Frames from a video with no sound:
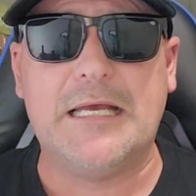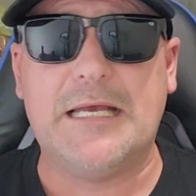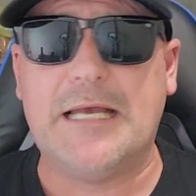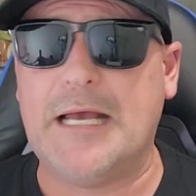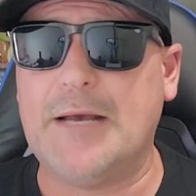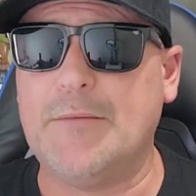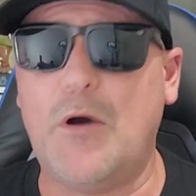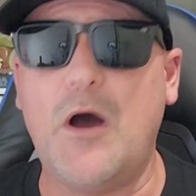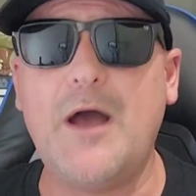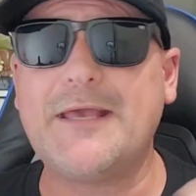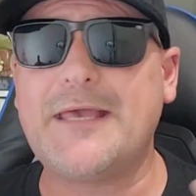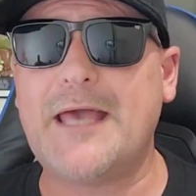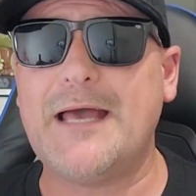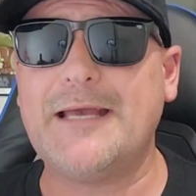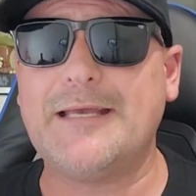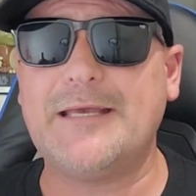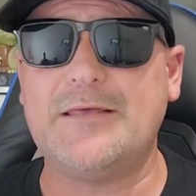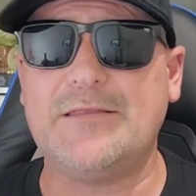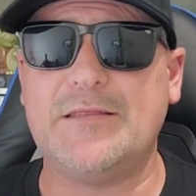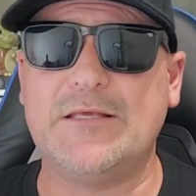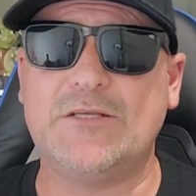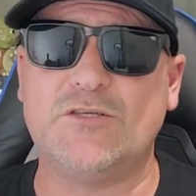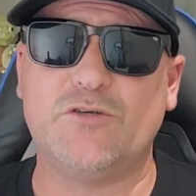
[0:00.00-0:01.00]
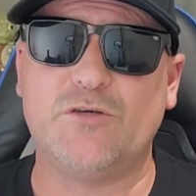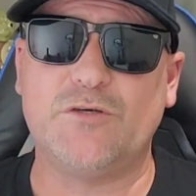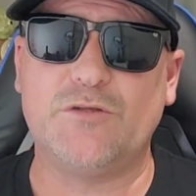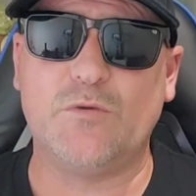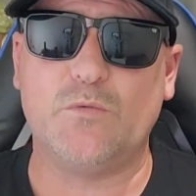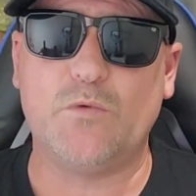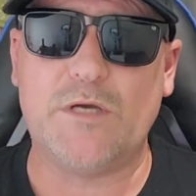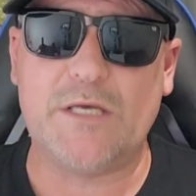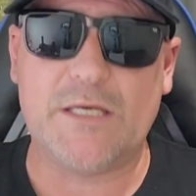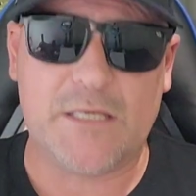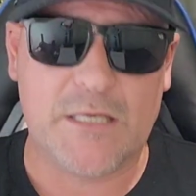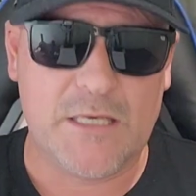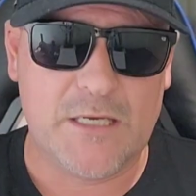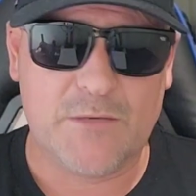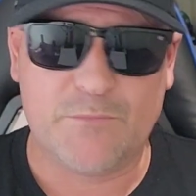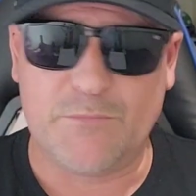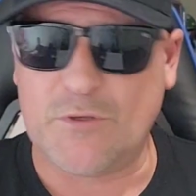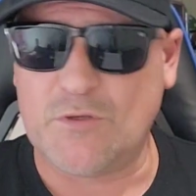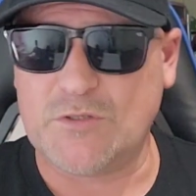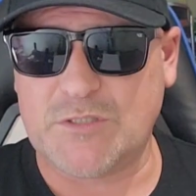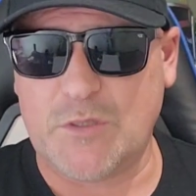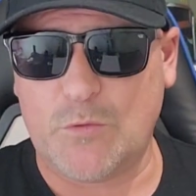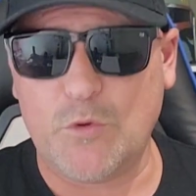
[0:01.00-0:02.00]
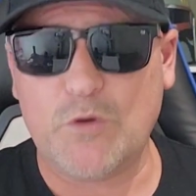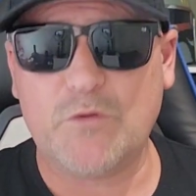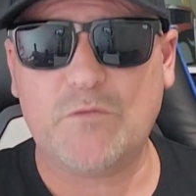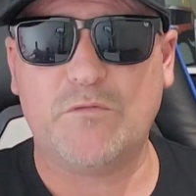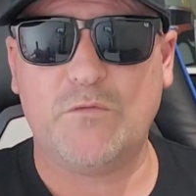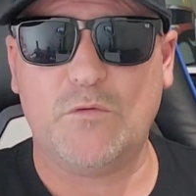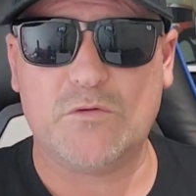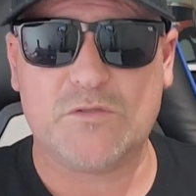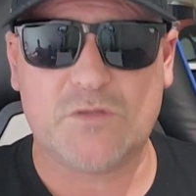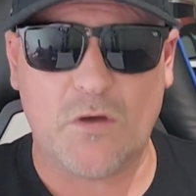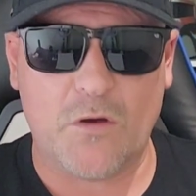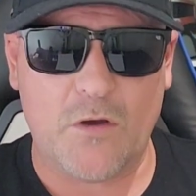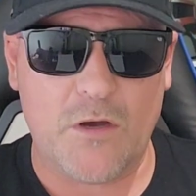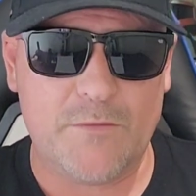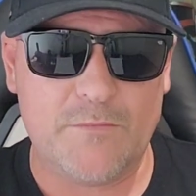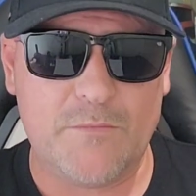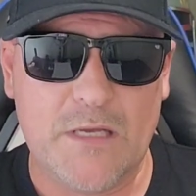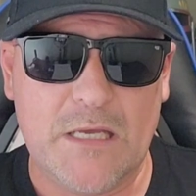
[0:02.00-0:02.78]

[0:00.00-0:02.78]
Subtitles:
I can't get there during the week because I work full time.